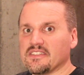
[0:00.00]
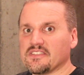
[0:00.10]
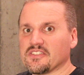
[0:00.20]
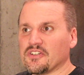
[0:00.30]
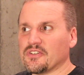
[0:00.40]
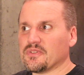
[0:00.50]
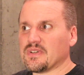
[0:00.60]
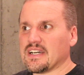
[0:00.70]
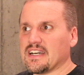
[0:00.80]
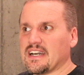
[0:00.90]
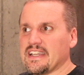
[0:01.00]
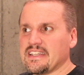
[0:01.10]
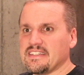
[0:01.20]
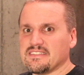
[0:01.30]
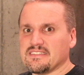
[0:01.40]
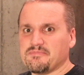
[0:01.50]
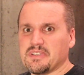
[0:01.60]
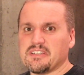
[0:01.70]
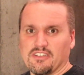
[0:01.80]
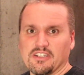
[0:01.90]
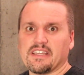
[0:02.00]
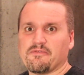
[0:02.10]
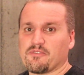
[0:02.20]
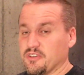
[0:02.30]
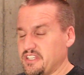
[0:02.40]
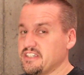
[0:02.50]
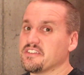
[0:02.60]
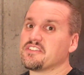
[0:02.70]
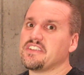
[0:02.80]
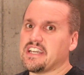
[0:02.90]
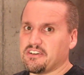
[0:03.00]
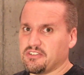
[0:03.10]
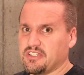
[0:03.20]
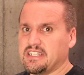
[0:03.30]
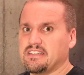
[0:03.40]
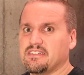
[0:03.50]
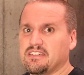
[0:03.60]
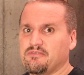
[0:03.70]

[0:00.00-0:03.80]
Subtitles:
So I've been looking for years now at